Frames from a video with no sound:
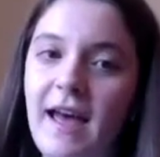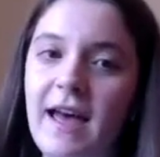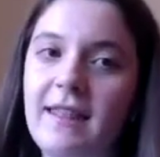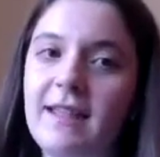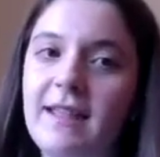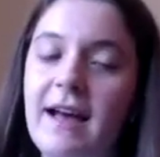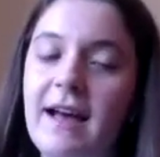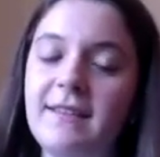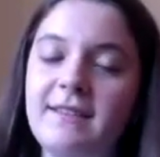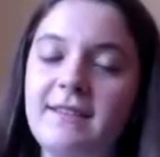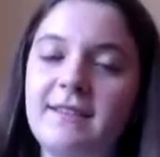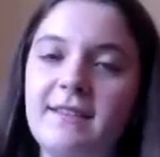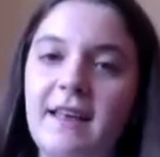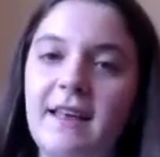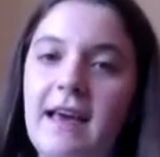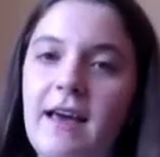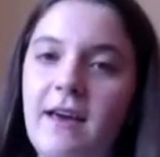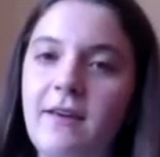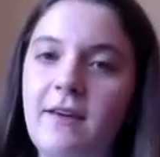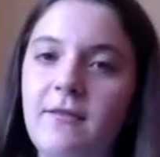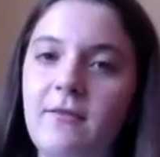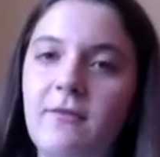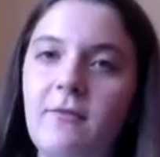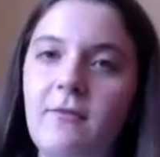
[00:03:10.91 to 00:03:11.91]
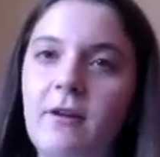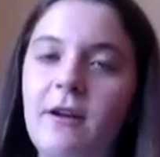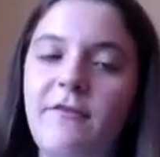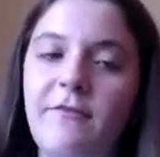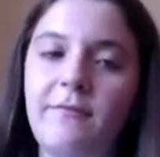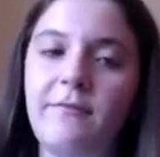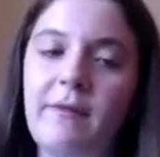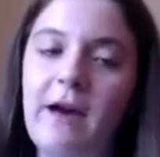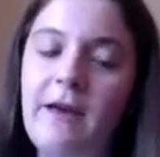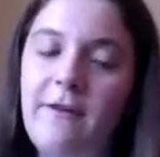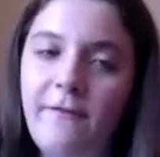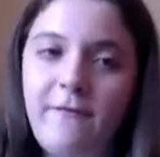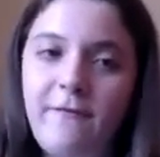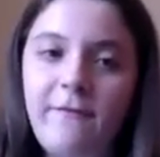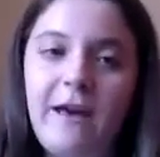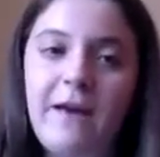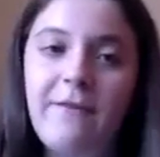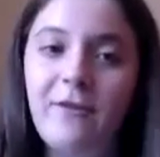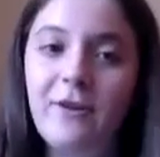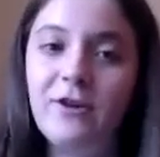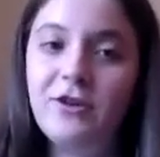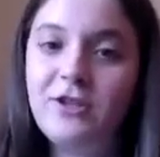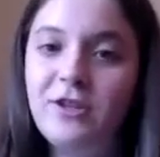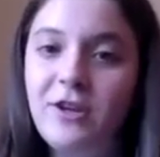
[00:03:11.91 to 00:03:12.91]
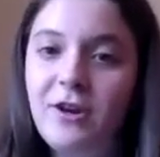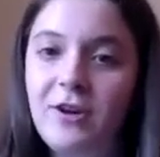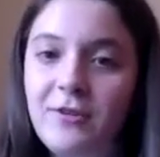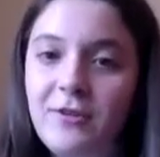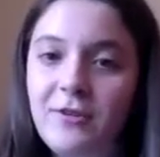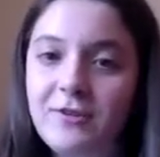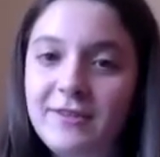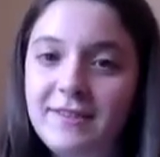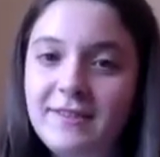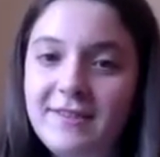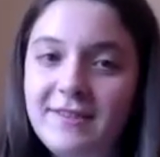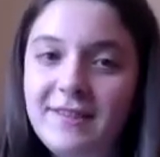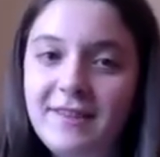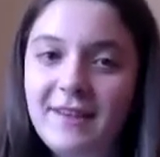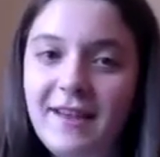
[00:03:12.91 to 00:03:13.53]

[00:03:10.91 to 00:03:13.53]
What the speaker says: and that's like one of my favorite shows.